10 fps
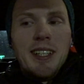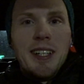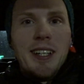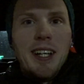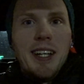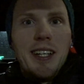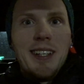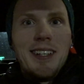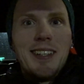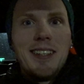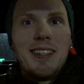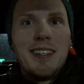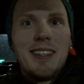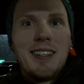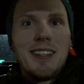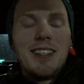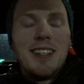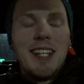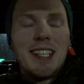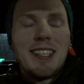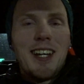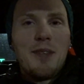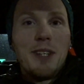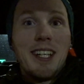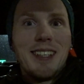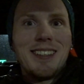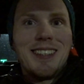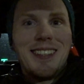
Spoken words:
alright, next time, I guess.